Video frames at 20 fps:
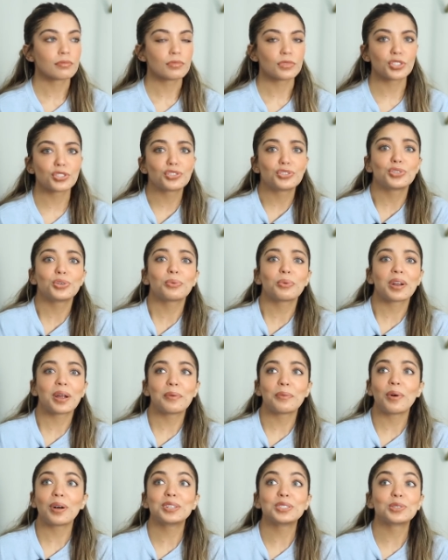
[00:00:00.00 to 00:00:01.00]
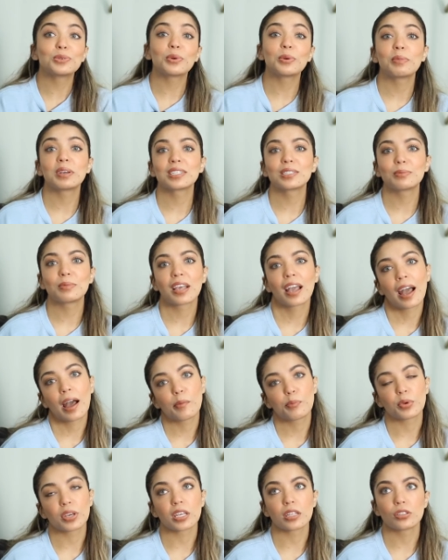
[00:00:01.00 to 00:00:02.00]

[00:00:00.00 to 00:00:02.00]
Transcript: just do what I want, do what makes me happy.